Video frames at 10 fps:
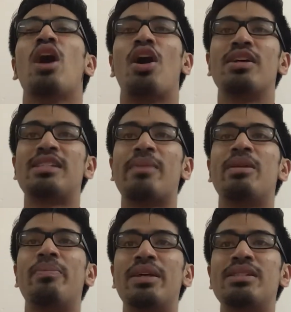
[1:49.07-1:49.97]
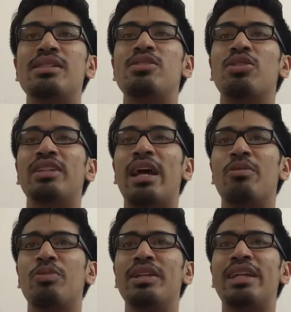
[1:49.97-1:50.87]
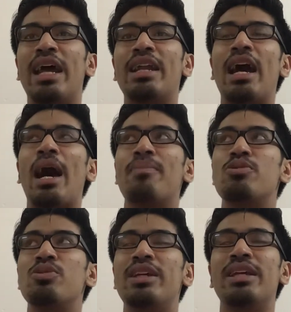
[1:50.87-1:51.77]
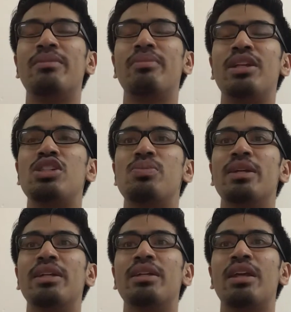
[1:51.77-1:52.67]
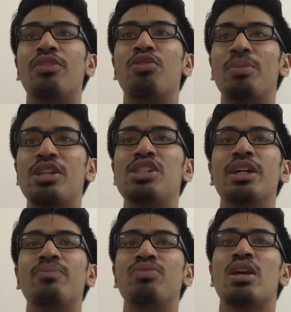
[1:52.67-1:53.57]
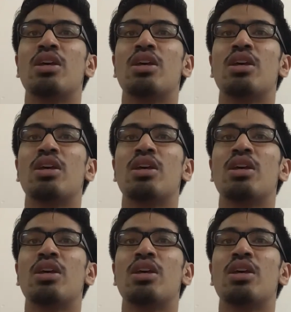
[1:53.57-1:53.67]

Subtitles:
on a timely basis so that we get up-to-date management information.